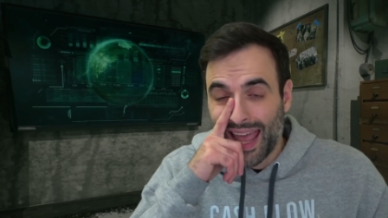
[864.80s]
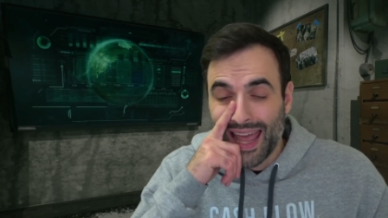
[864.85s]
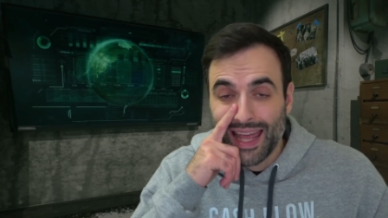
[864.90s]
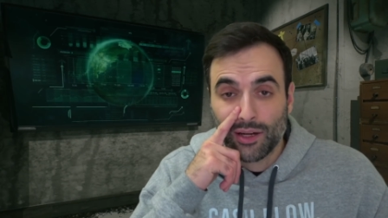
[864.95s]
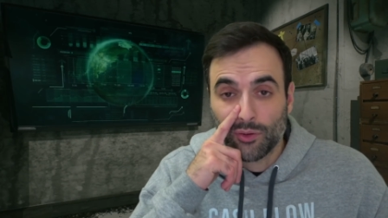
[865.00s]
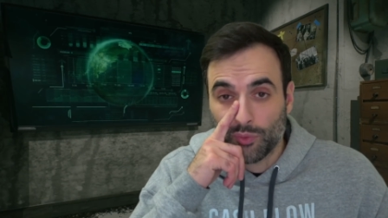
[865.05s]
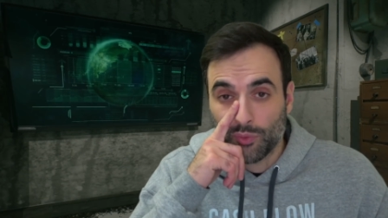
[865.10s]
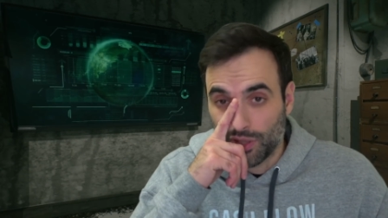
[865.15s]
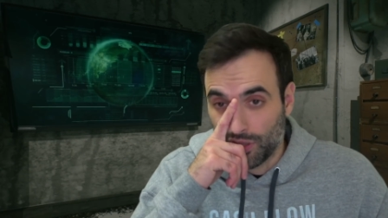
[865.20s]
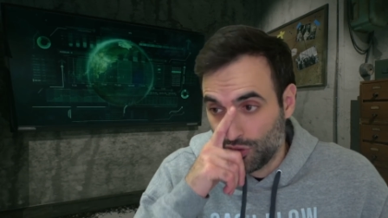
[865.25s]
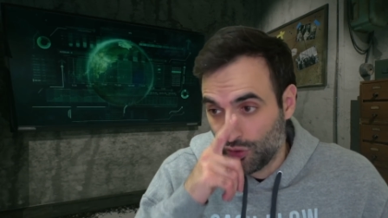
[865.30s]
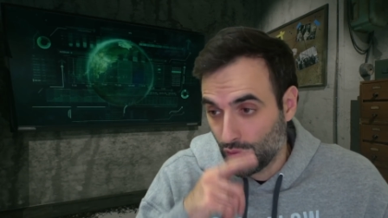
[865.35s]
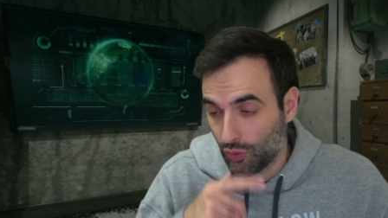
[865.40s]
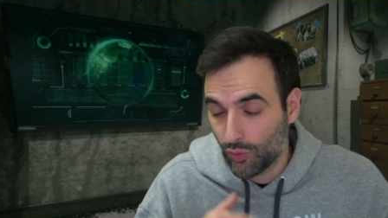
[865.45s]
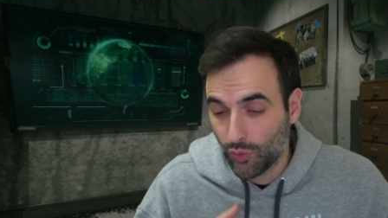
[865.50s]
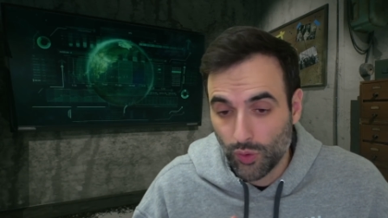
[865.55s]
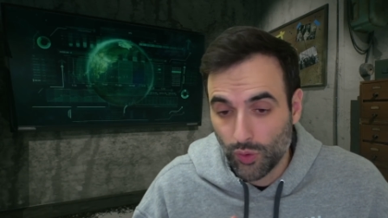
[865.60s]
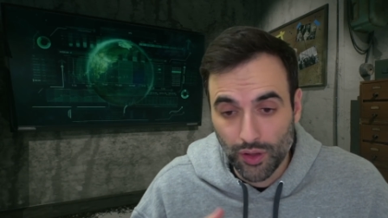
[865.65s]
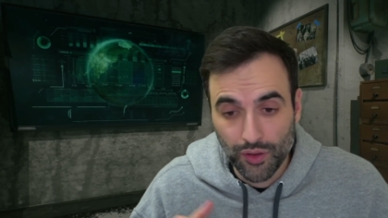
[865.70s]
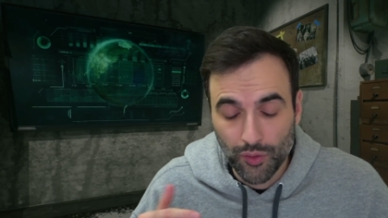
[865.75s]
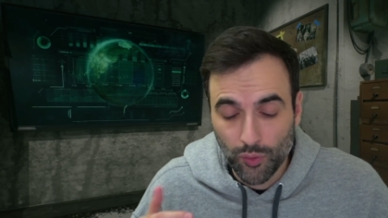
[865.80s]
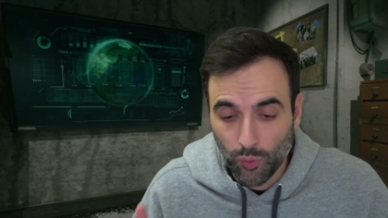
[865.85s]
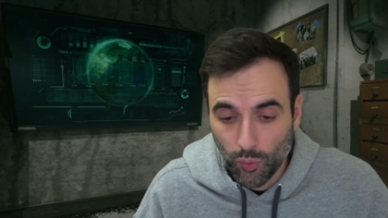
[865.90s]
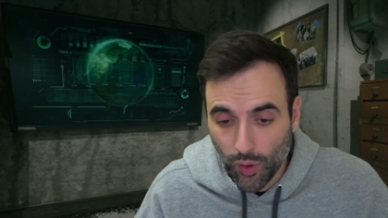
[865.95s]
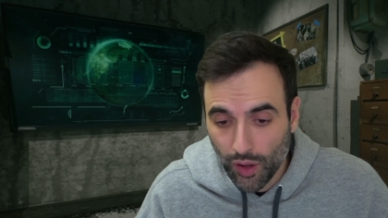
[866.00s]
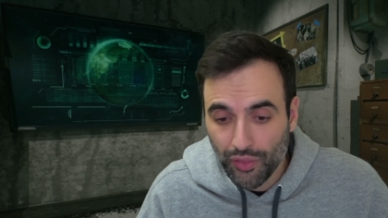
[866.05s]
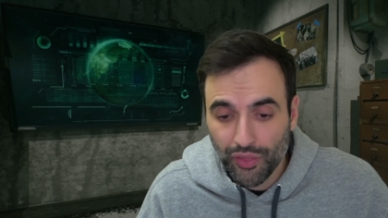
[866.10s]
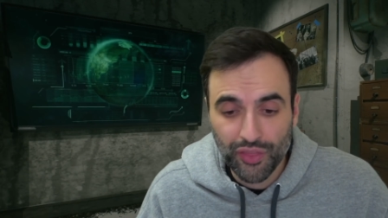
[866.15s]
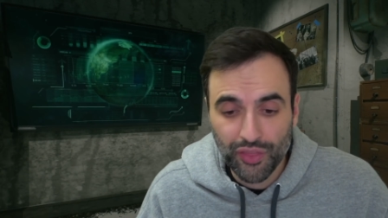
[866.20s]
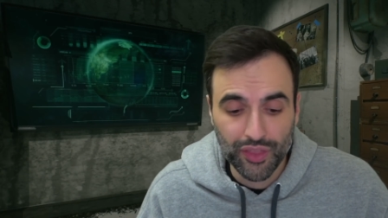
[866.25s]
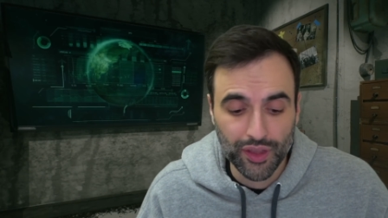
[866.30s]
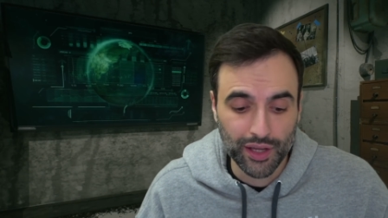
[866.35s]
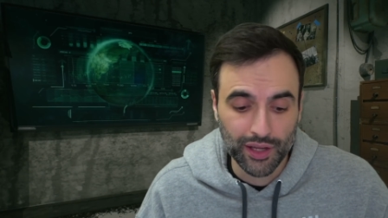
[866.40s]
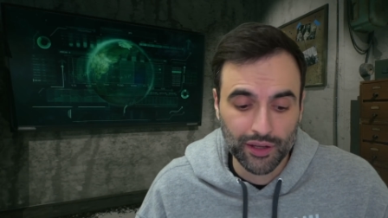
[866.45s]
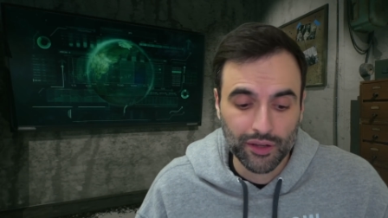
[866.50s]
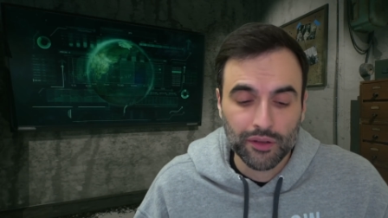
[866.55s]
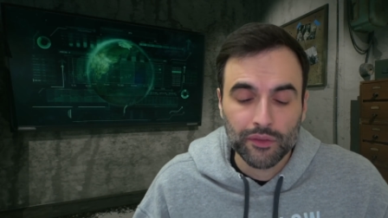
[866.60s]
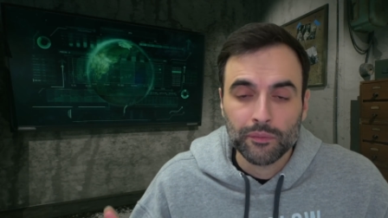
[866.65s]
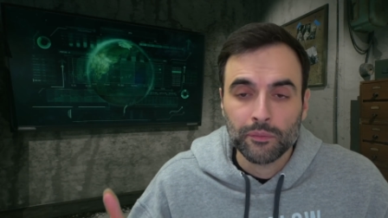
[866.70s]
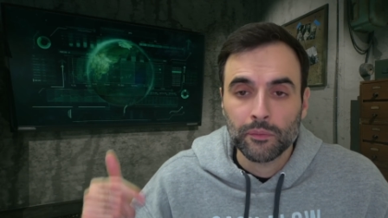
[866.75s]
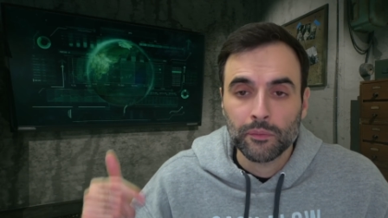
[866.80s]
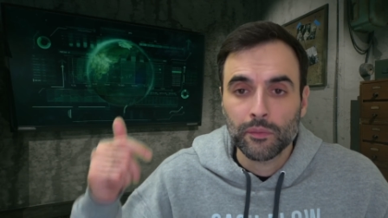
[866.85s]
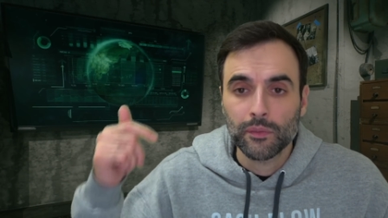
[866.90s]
can we do? Well, the one thing